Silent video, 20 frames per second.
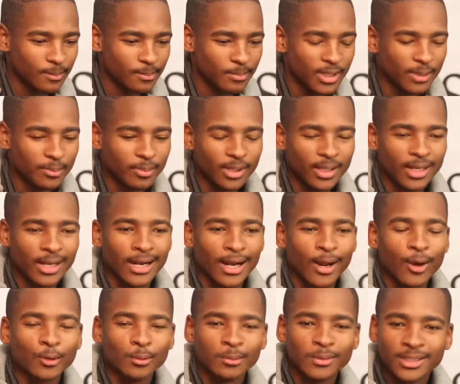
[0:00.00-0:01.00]
people
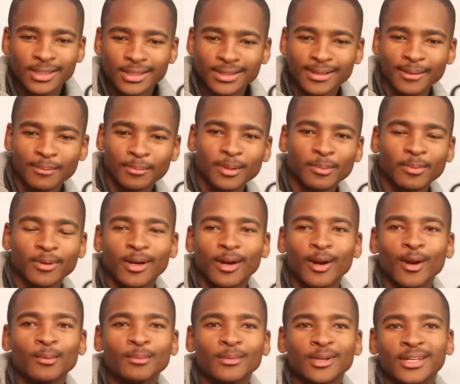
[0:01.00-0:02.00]
around
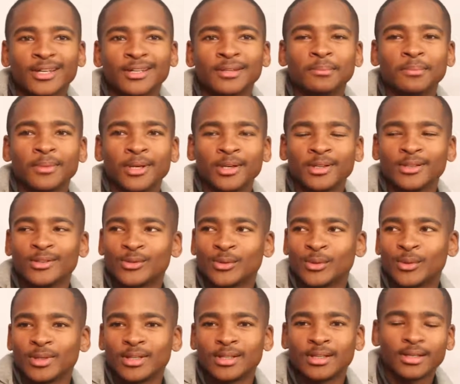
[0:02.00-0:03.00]
me are getting married.
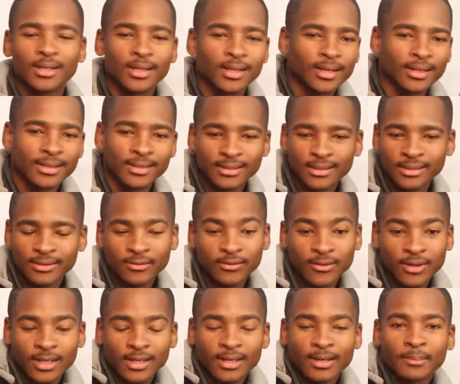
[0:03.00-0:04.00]
So then in
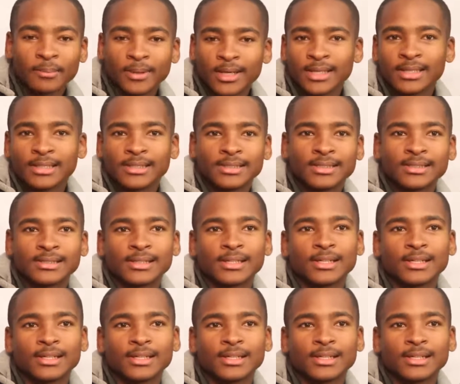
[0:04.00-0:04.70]
Fagala pressure, it's